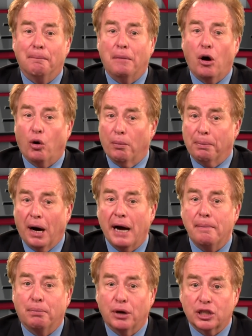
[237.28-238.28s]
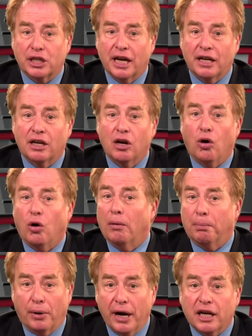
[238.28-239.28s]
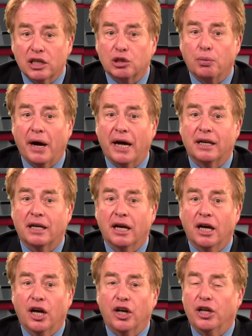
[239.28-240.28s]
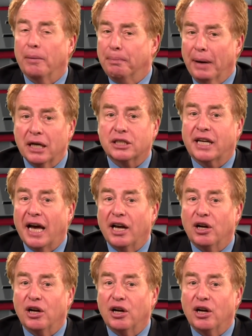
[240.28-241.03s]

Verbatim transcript: or buy brisket or break a sweat, you best get